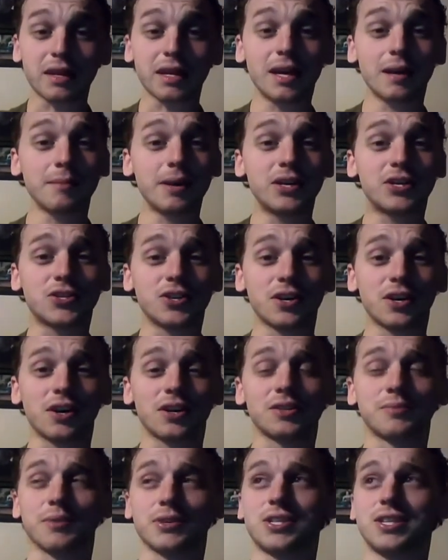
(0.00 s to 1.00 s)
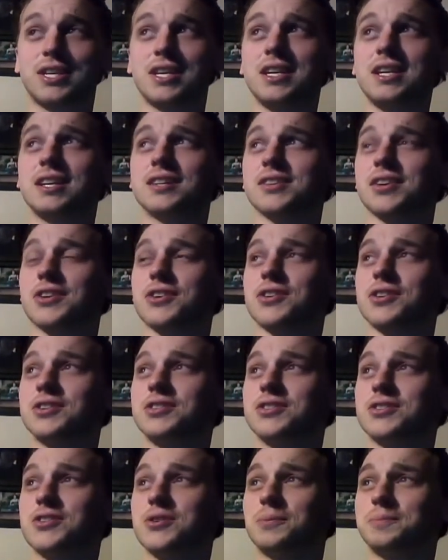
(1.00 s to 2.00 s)
I made sure I got as much heat as I
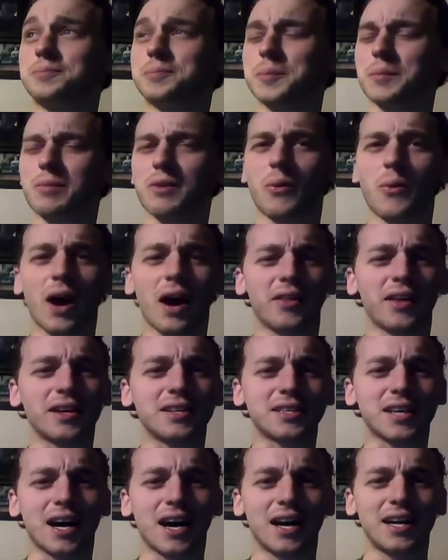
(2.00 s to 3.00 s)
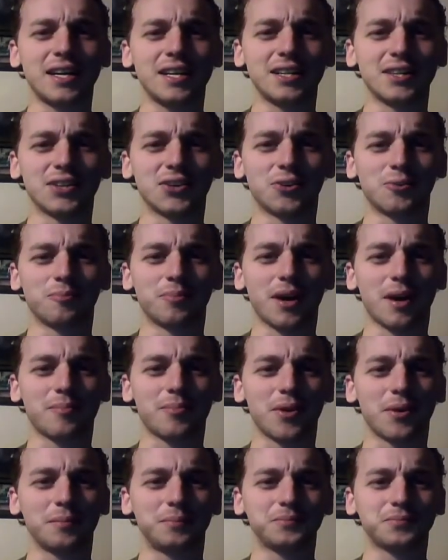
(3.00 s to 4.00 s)
could too. Wow, that tiny little
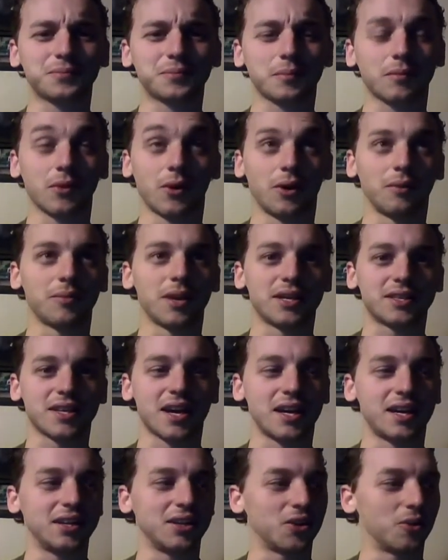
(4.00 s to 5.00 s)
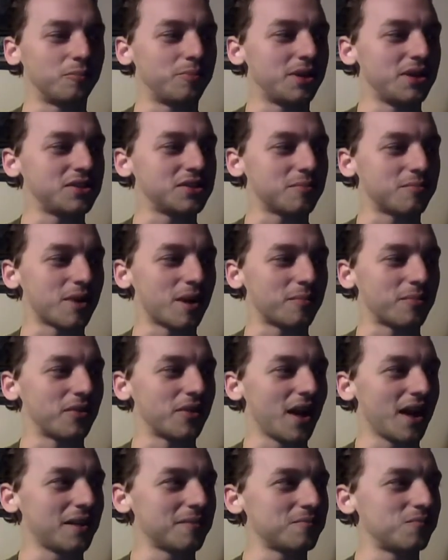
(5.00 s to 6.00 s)
pepper. Well, that tiny little piece of pepper,
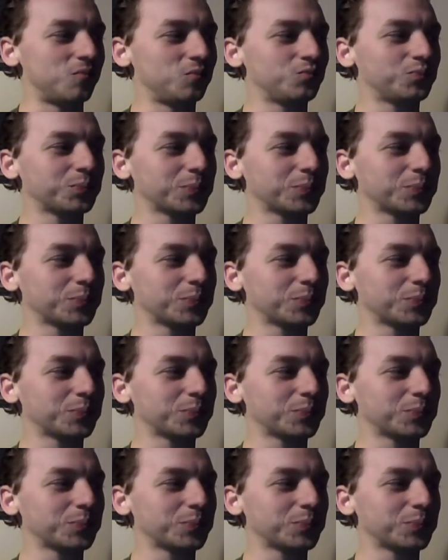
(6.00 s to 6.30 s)
that